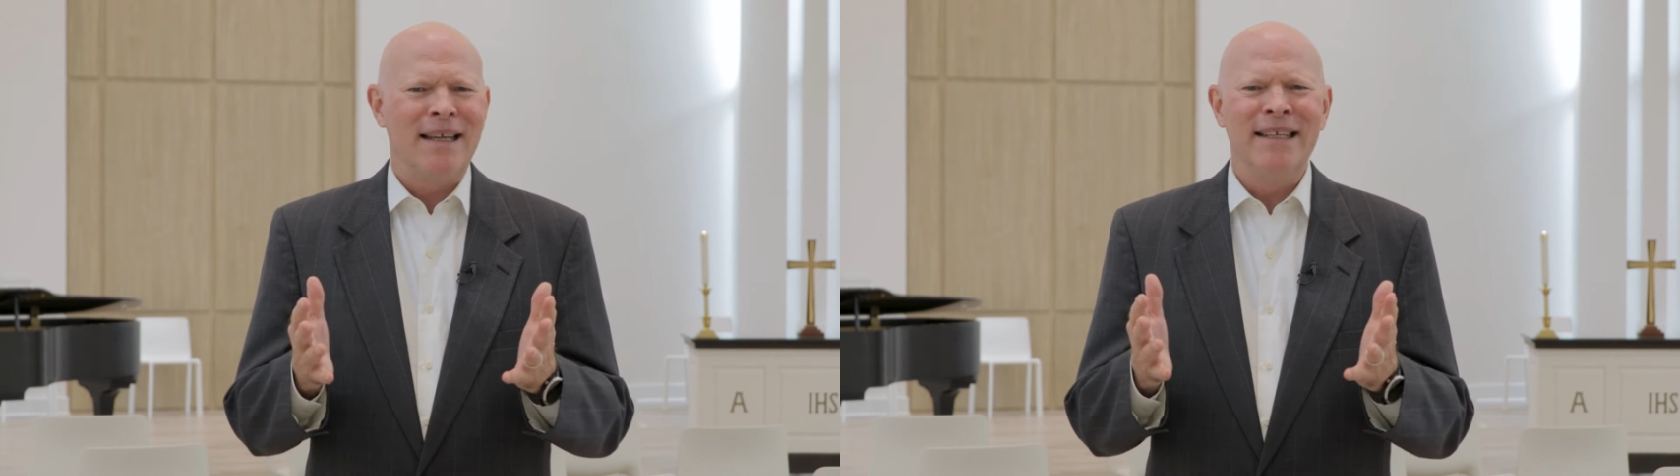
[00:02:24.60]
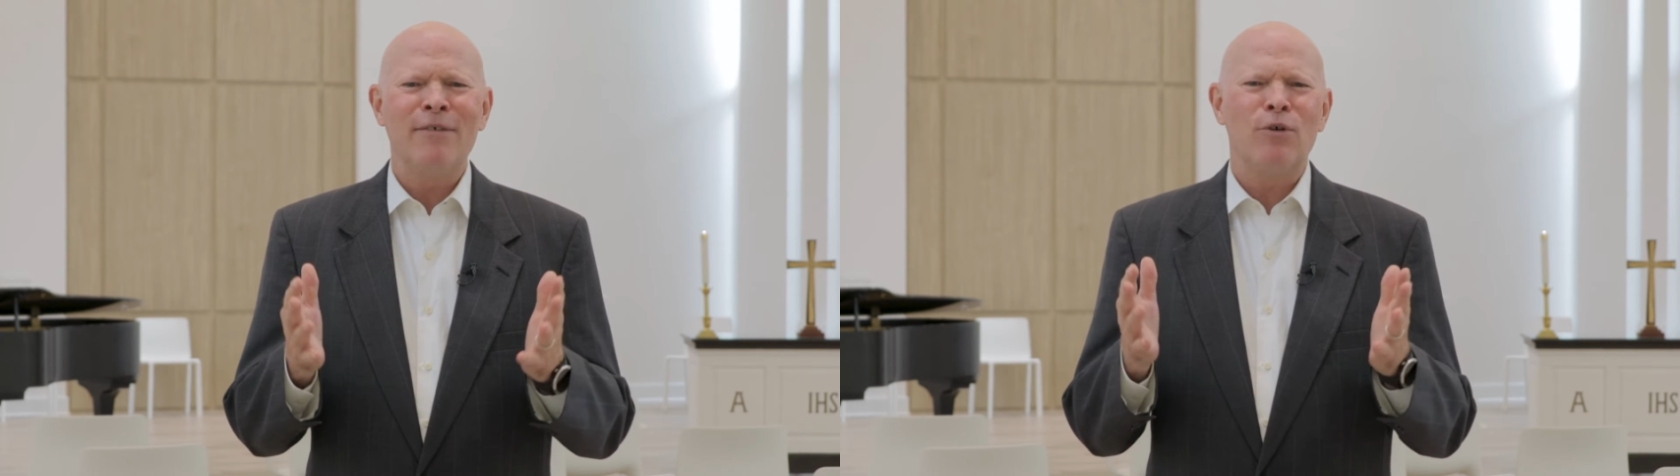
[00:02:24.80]

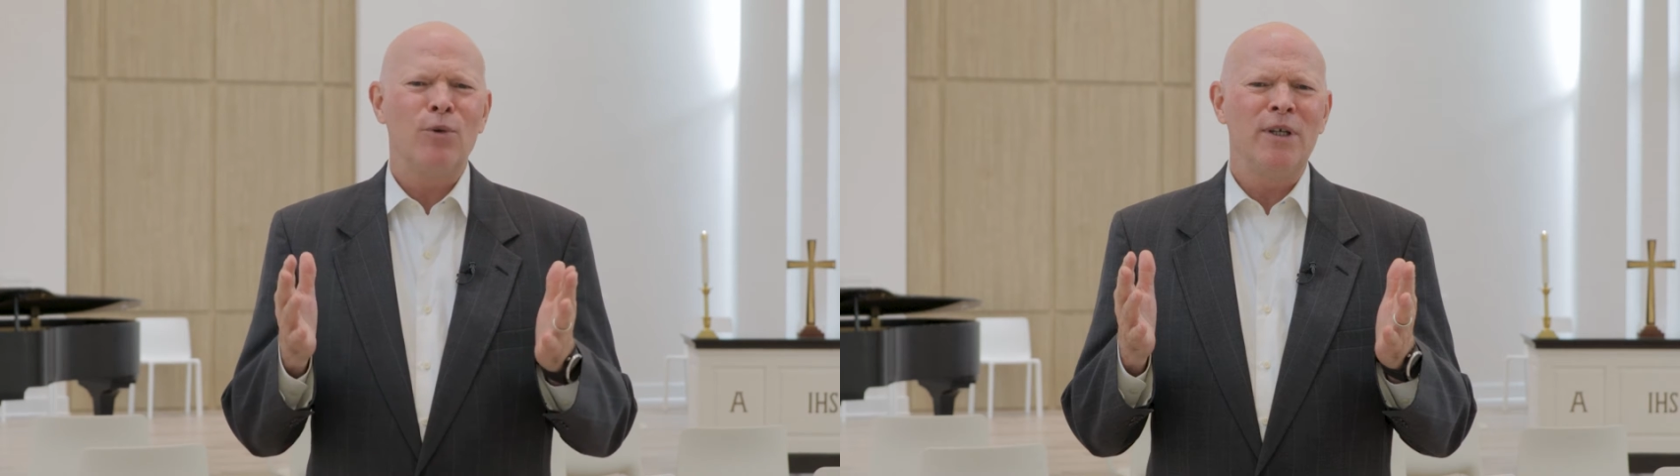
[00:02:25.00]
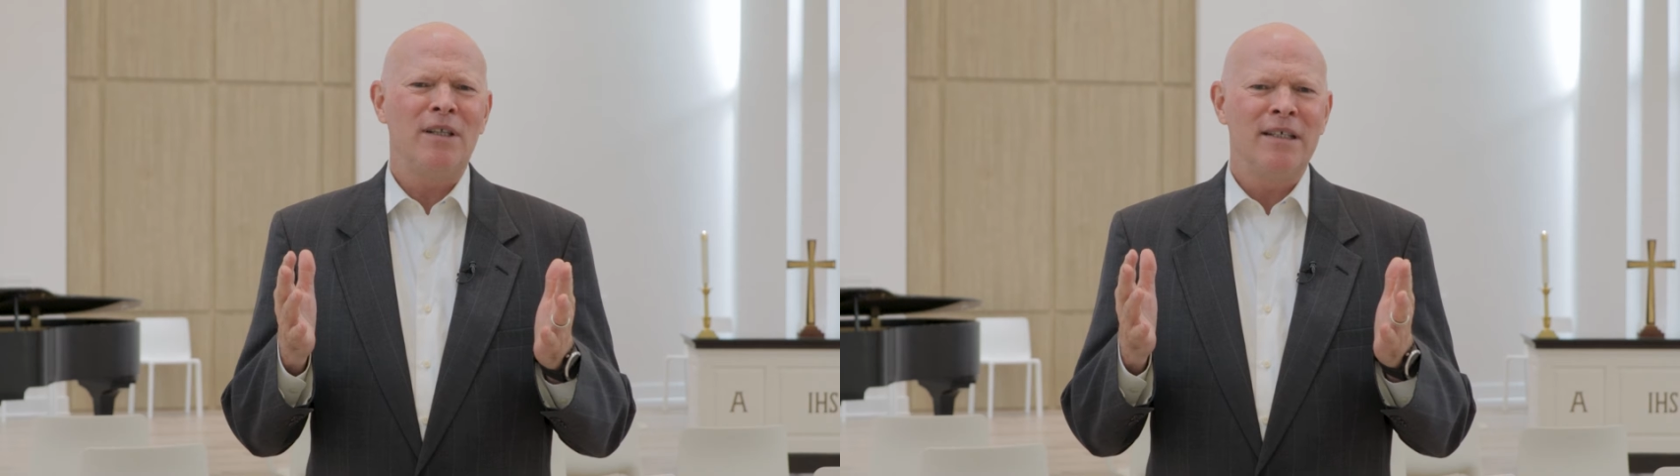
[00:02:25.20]
I never
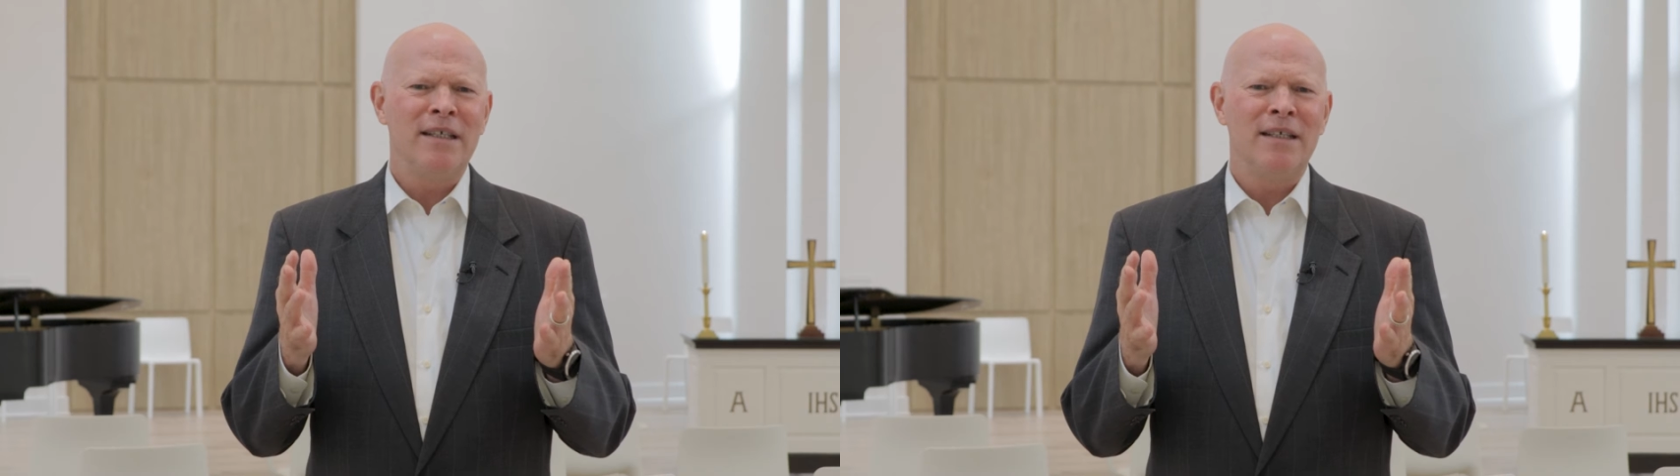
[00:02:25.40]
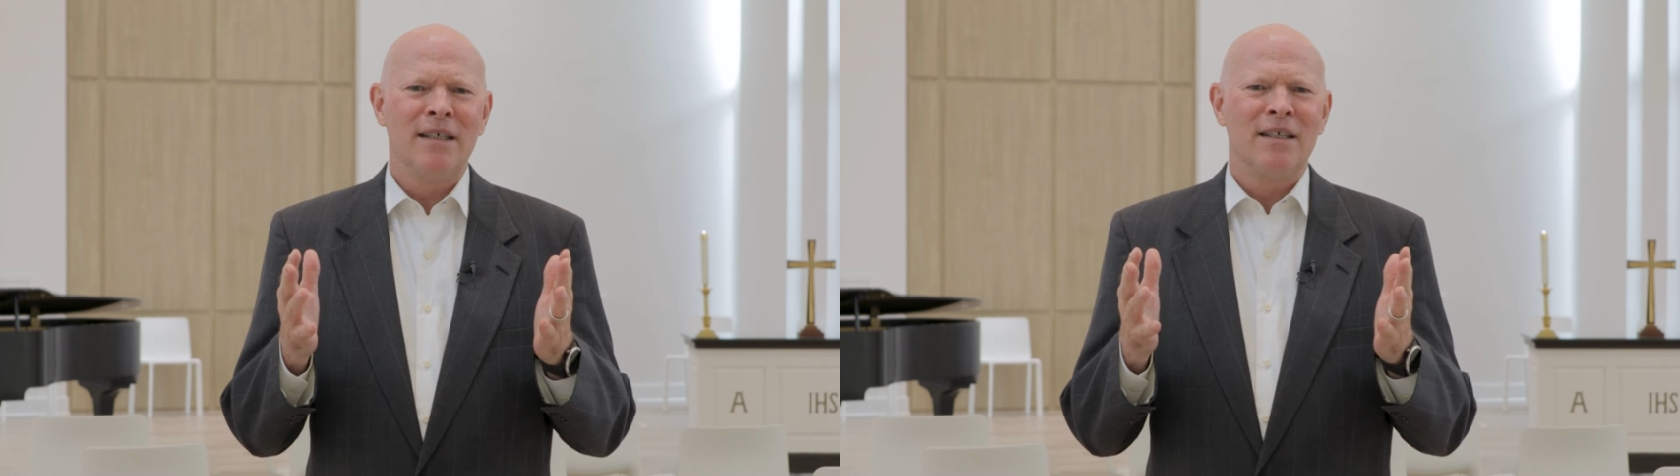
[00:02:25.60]

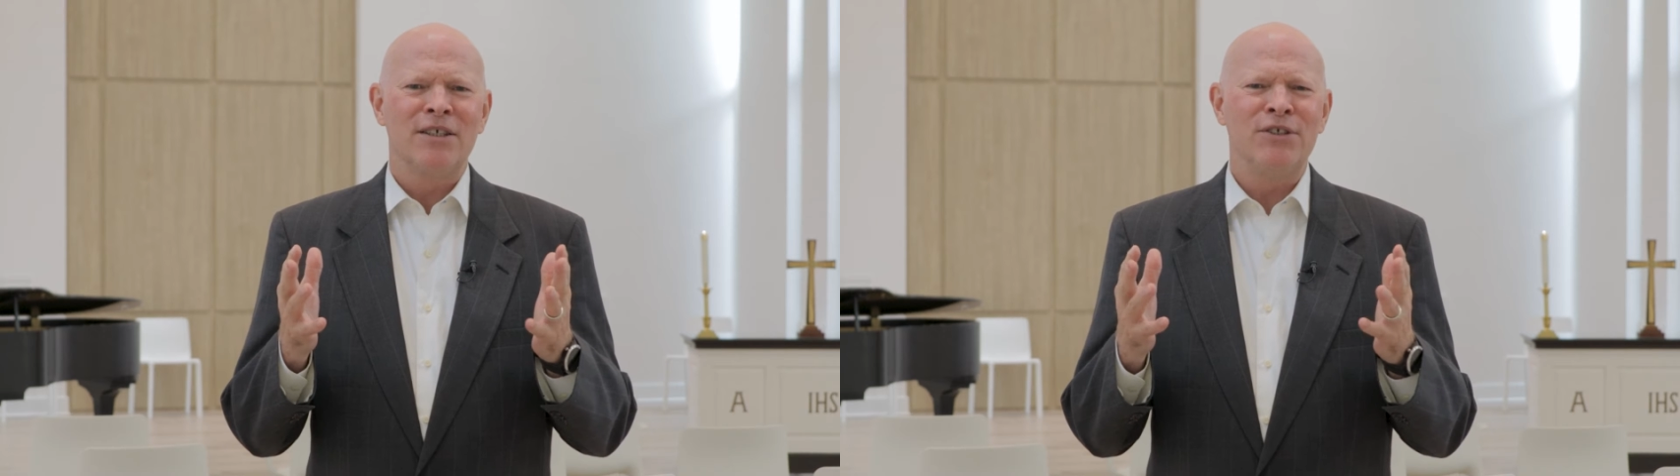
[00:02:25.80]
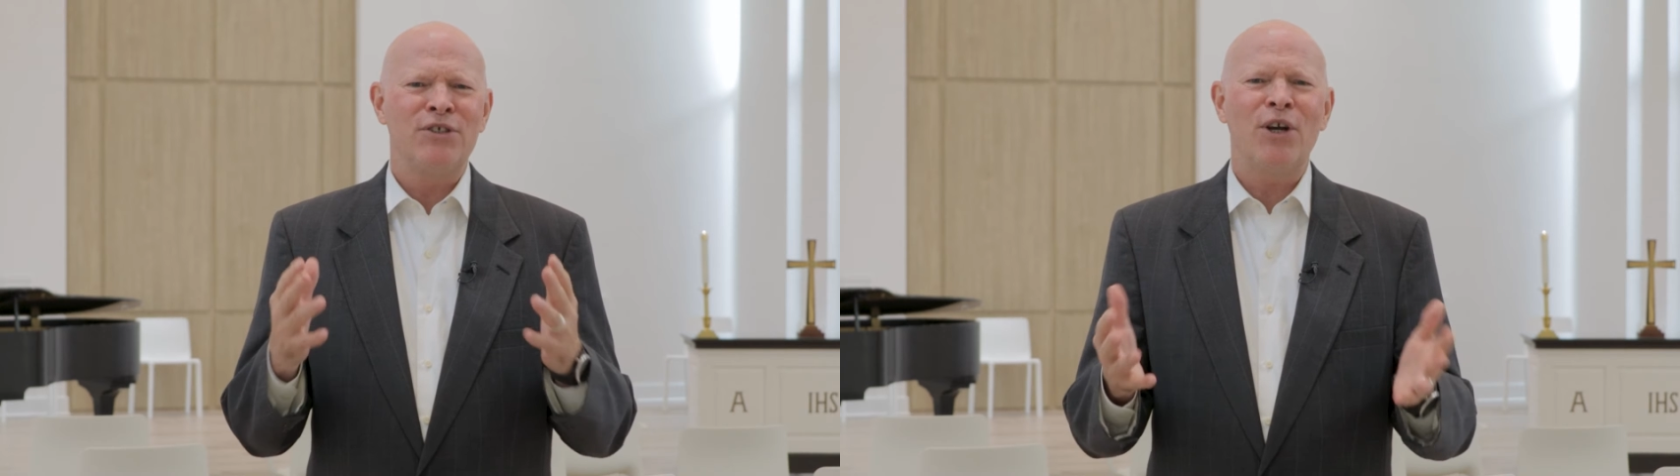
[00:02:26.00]
really
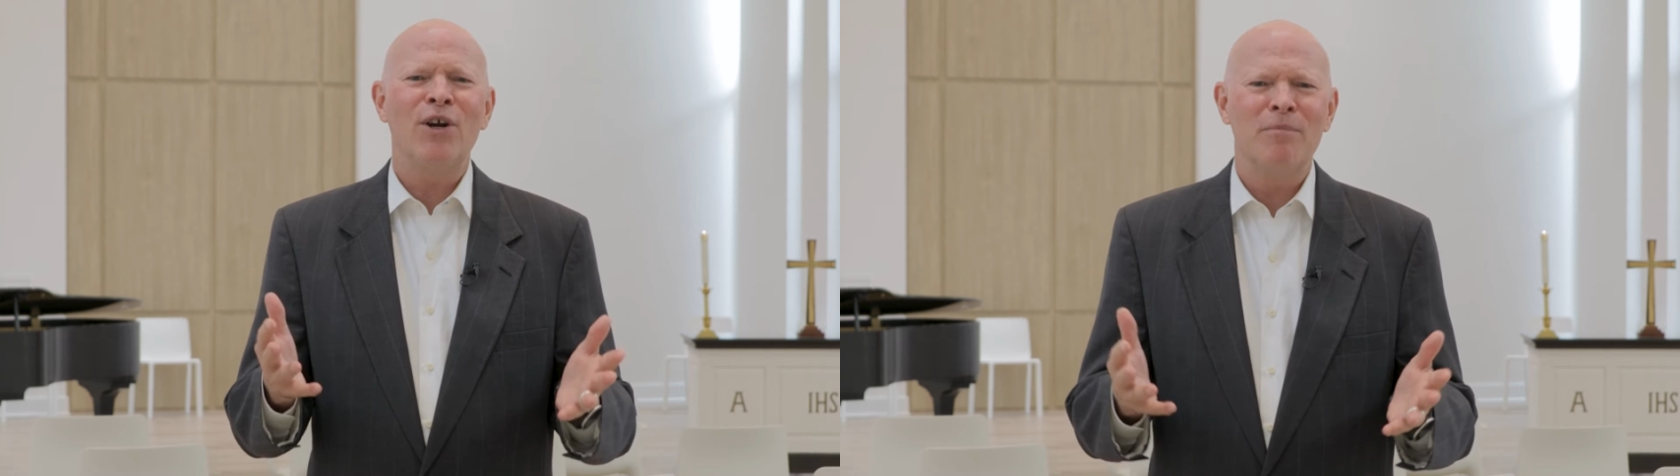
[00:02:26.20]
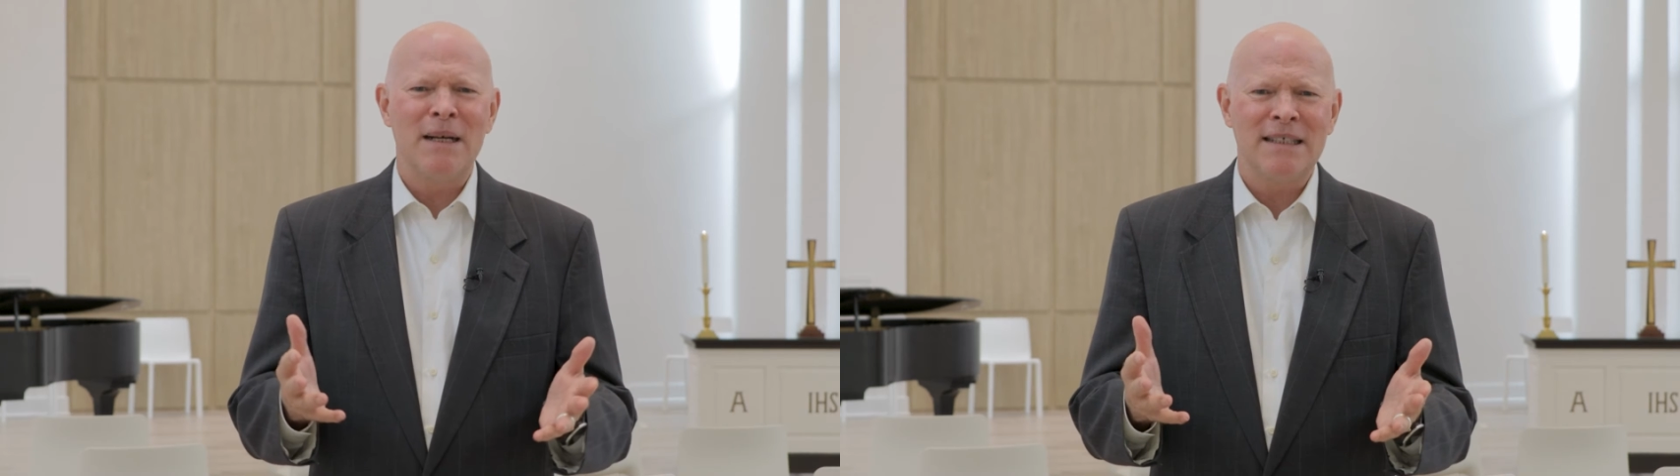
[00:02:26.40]

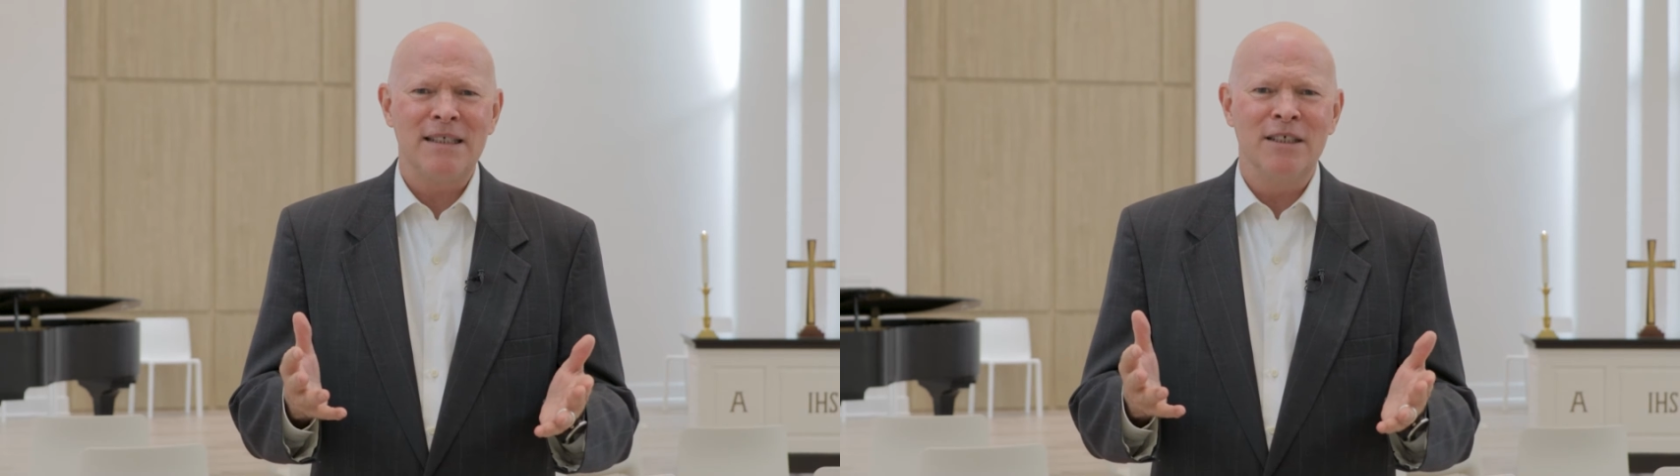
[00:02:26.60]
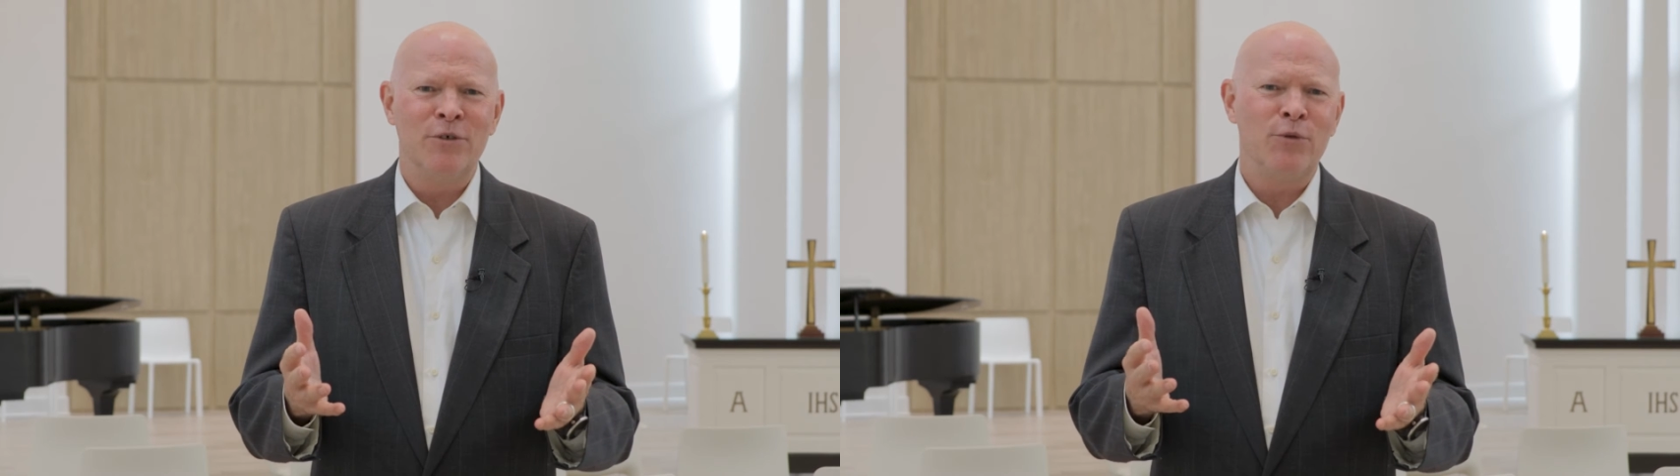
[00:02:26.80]
concerned
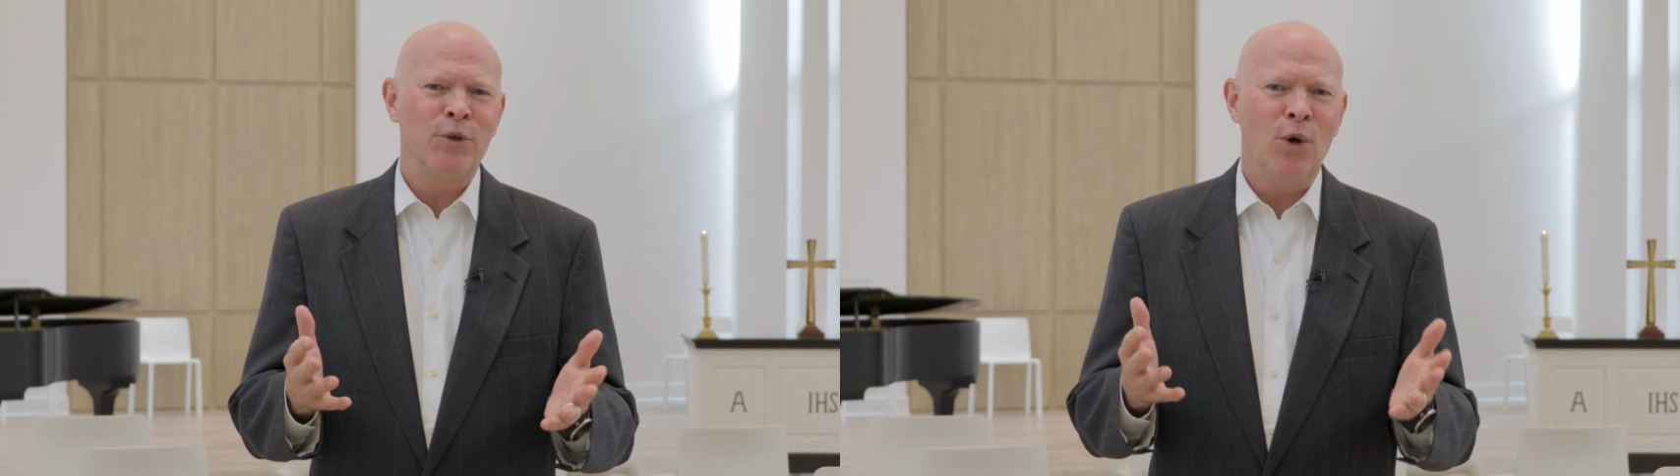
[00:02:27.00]
myself